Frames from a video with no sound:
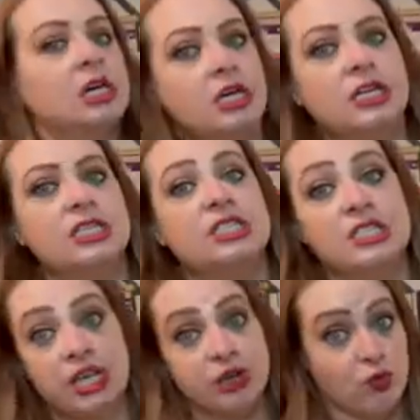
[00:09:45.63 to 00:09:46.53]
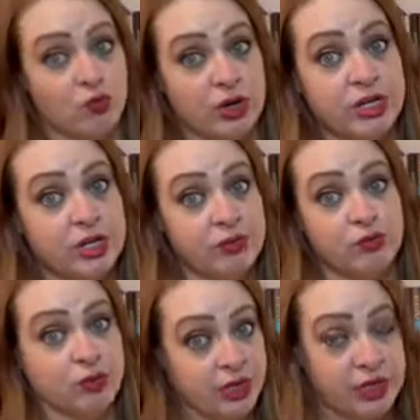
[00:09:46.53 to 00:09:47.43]
He's like really,
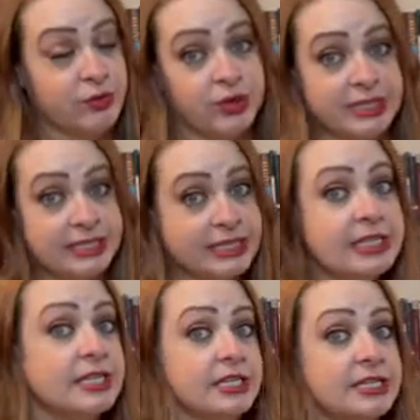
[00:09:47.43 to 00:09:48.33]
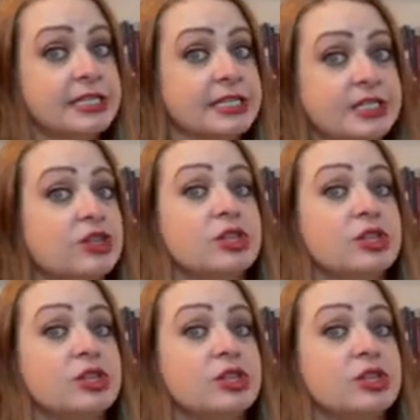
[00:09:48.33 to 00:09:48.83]
really ridiculously good